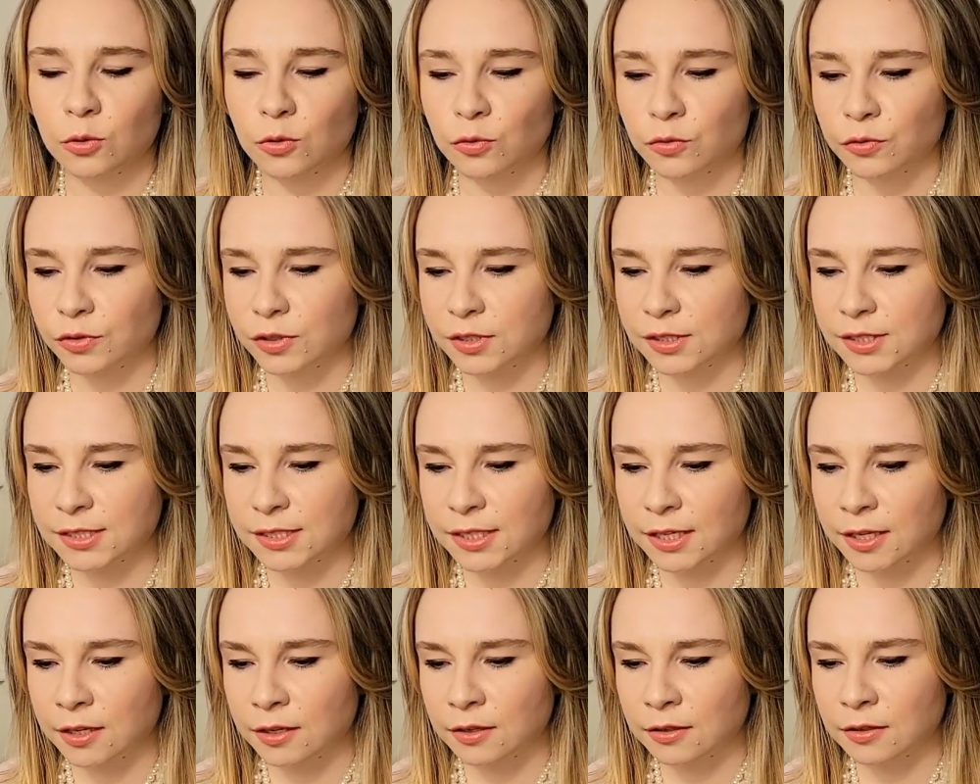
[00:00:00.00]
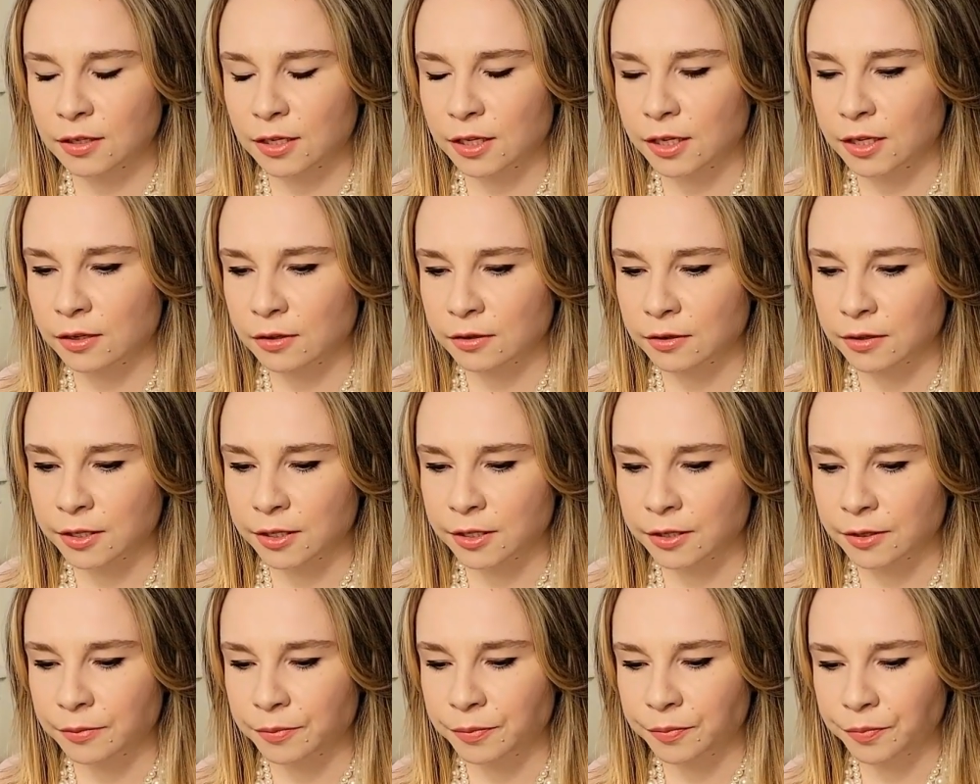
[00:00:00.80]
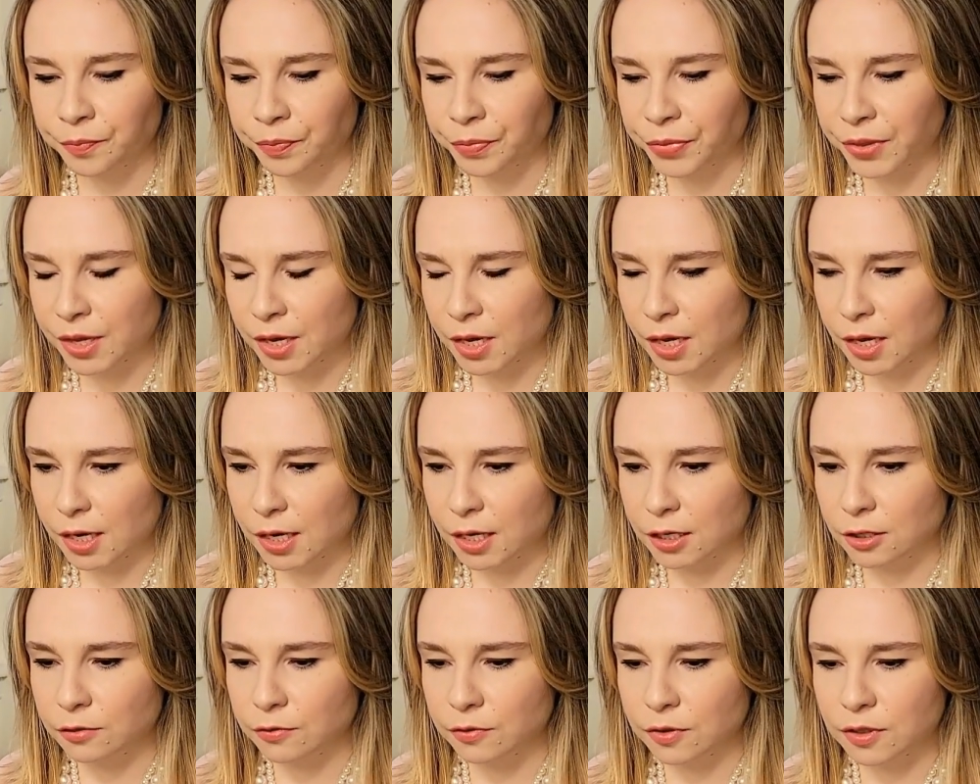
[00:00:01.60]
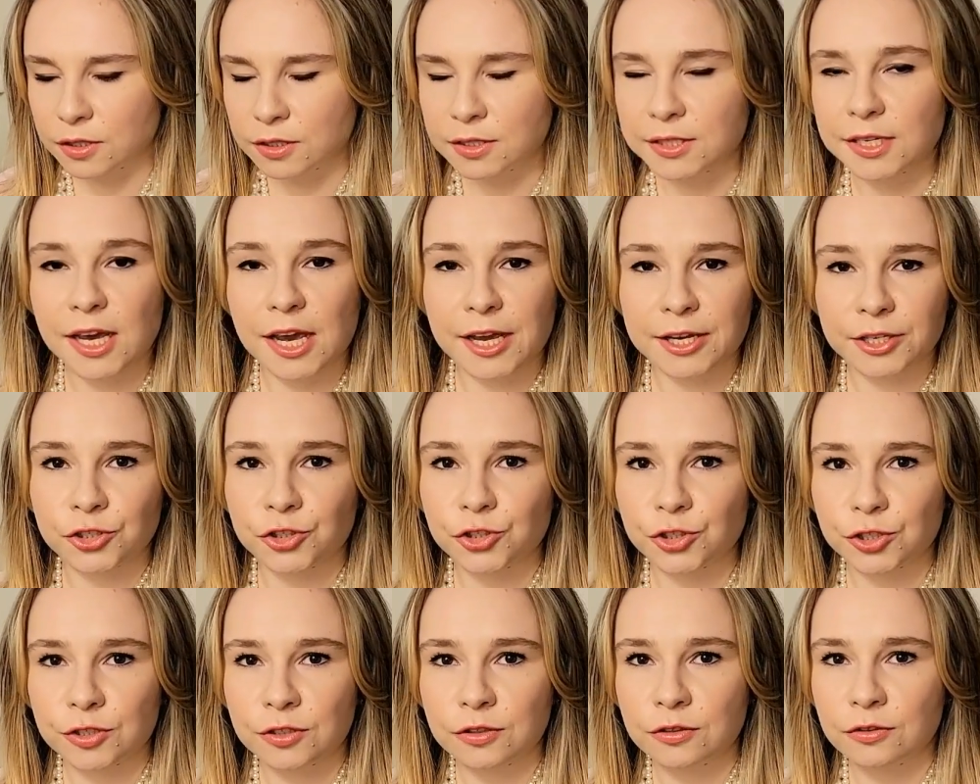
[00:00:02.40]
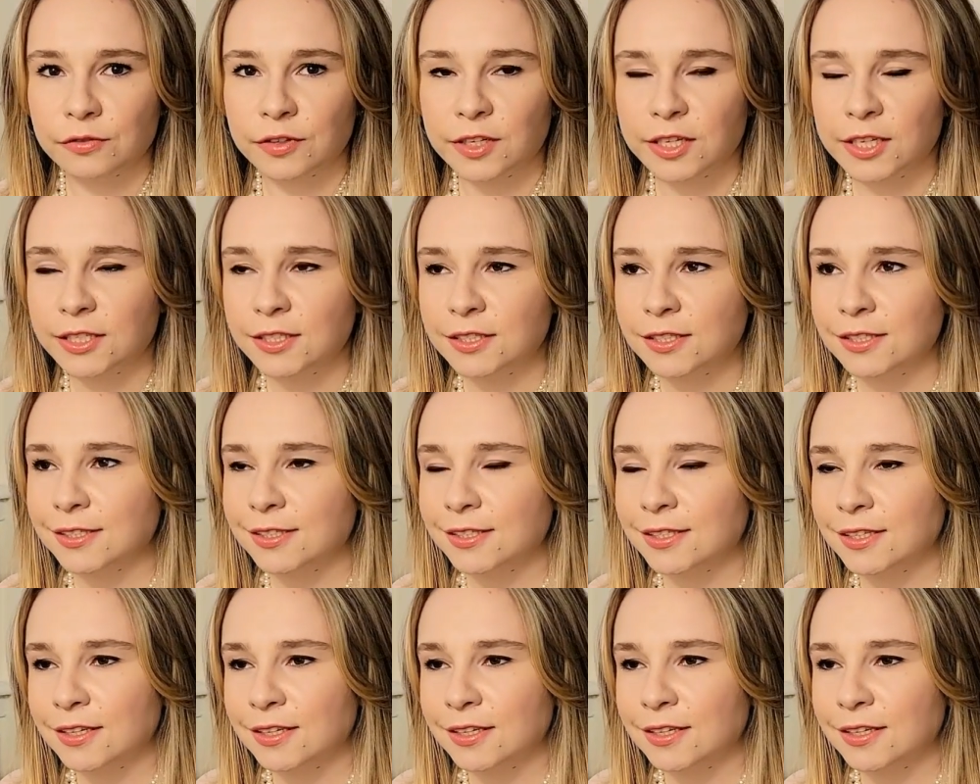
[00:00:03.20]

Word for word: of the sand and the kind of the texture of it.